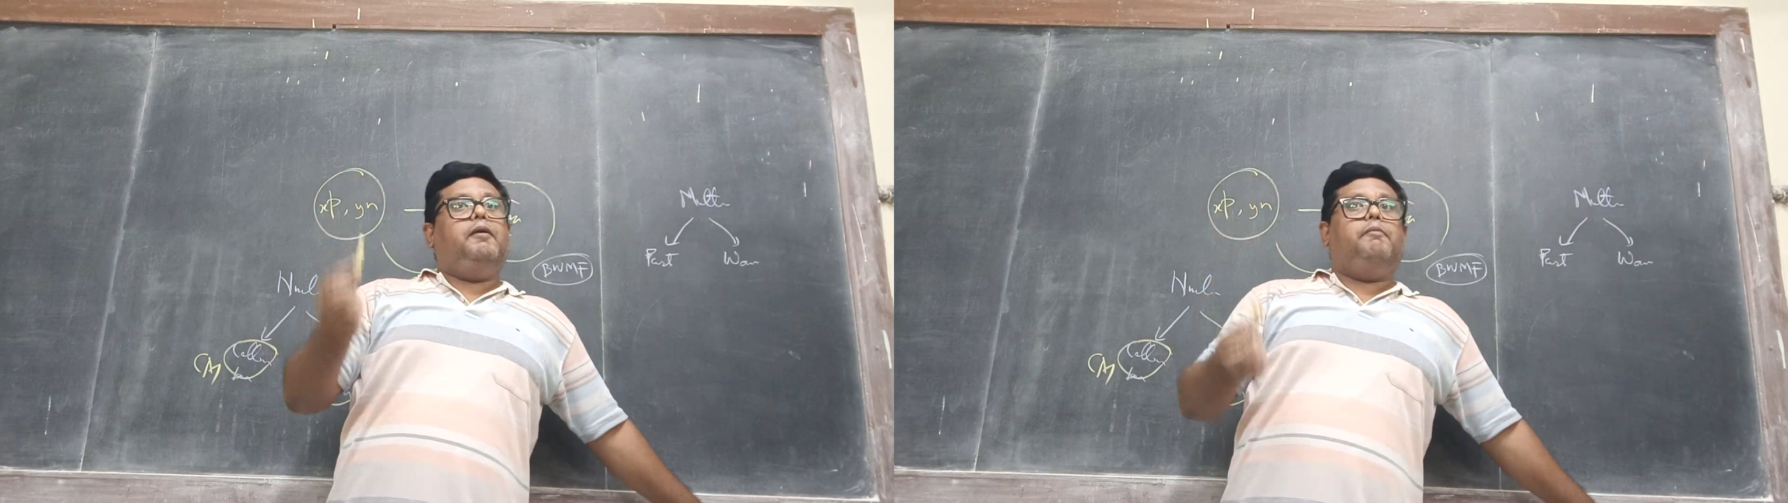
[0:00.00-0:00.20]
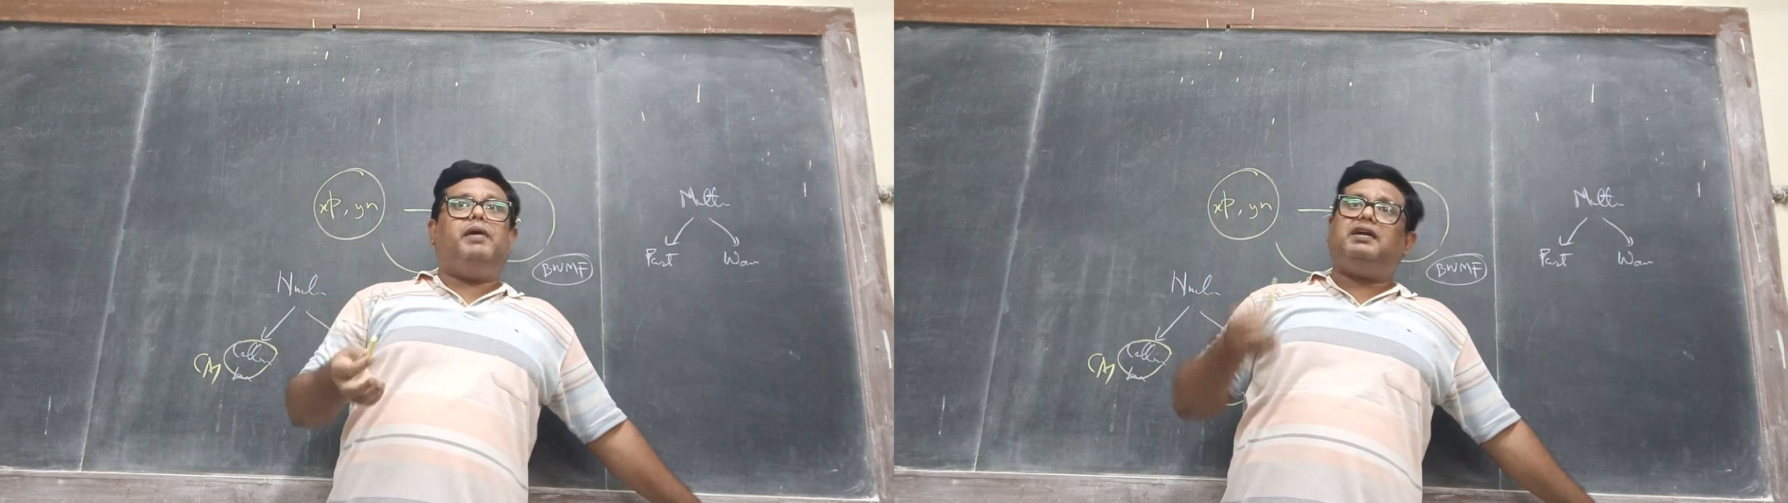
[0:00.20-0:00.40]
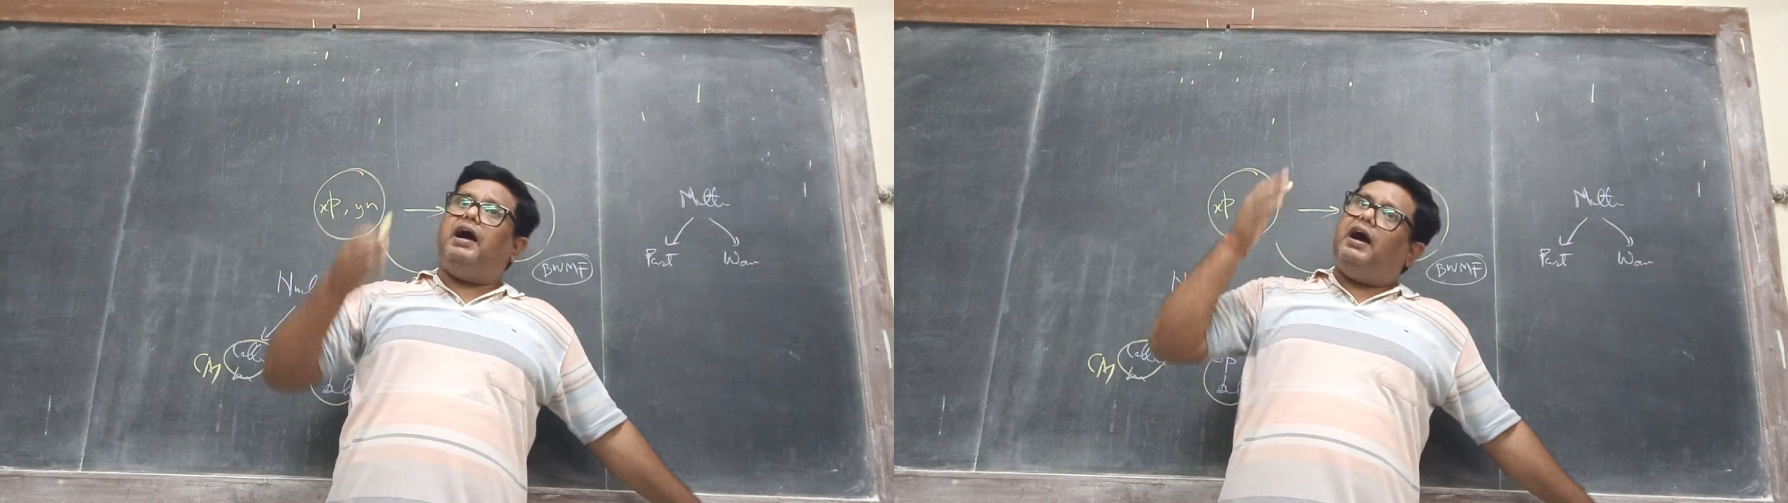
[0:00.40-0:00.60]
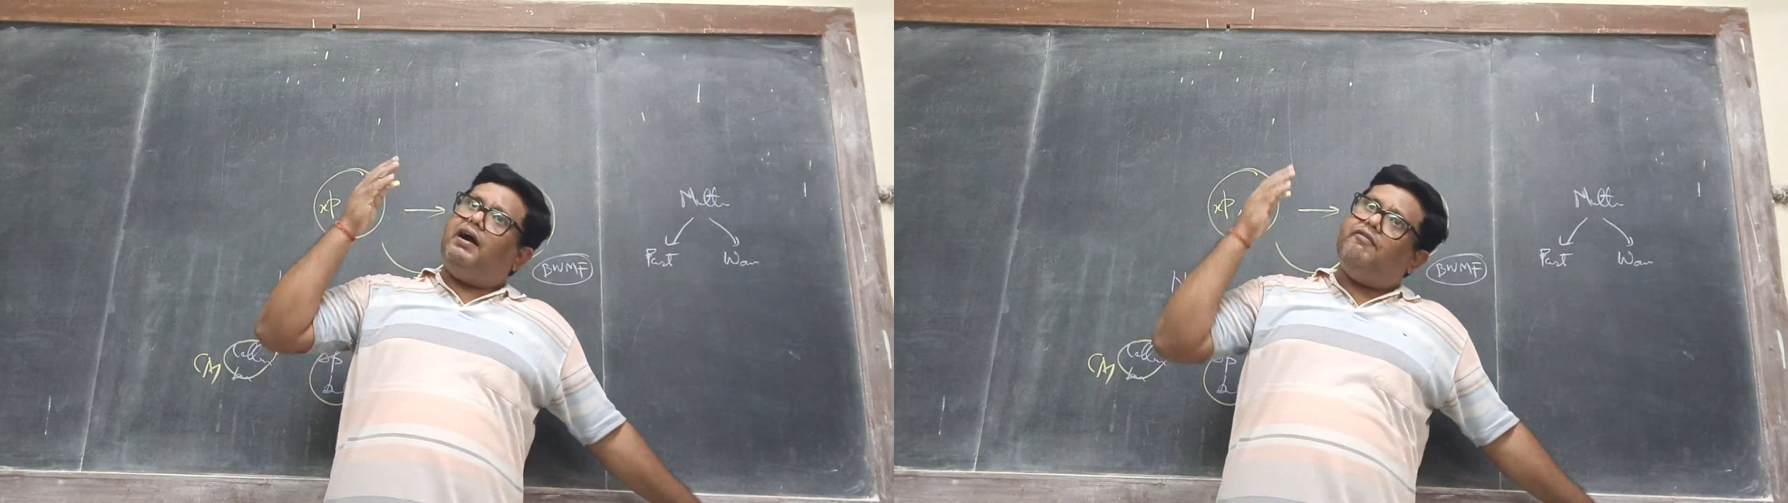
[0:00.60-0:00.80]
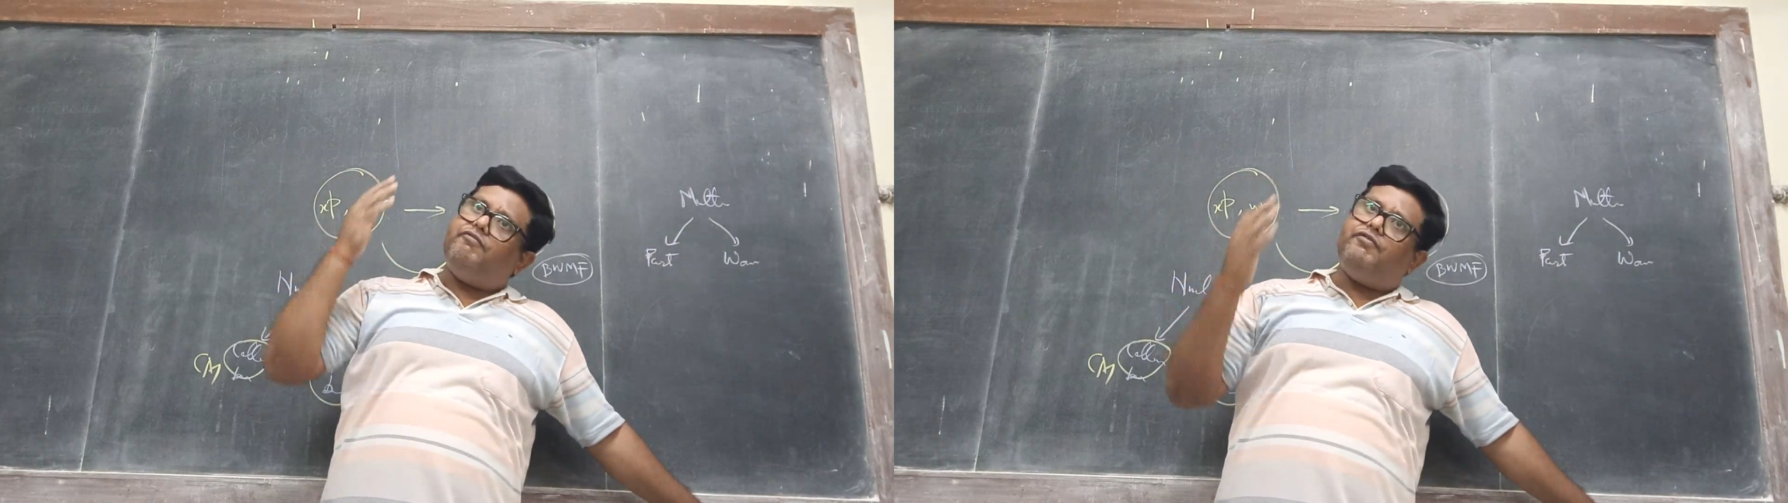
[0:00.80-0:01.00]
But
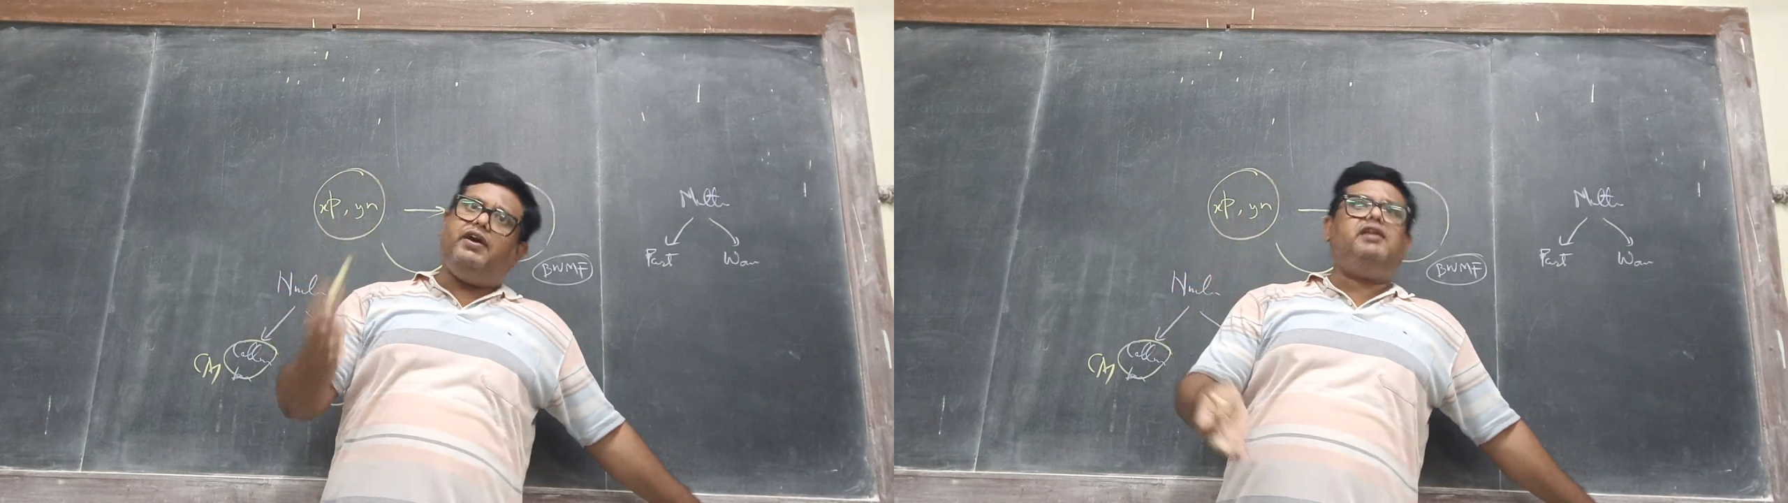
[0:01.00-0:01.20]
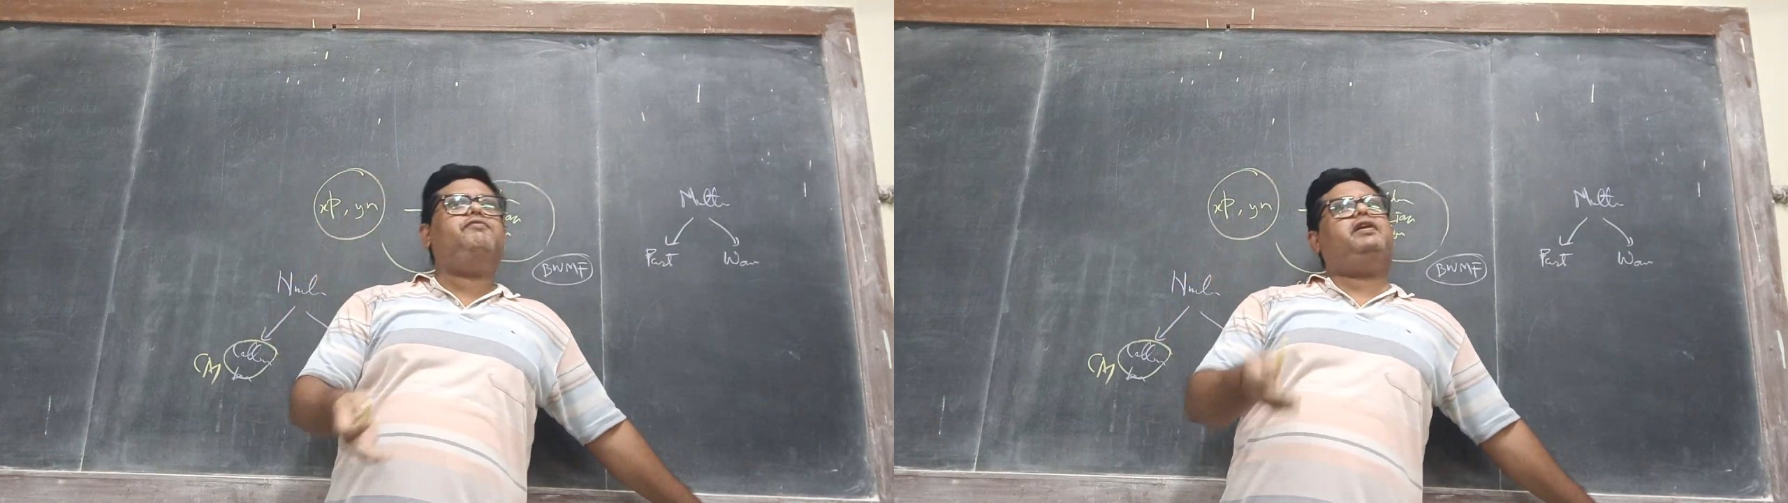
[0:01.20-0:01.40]
very,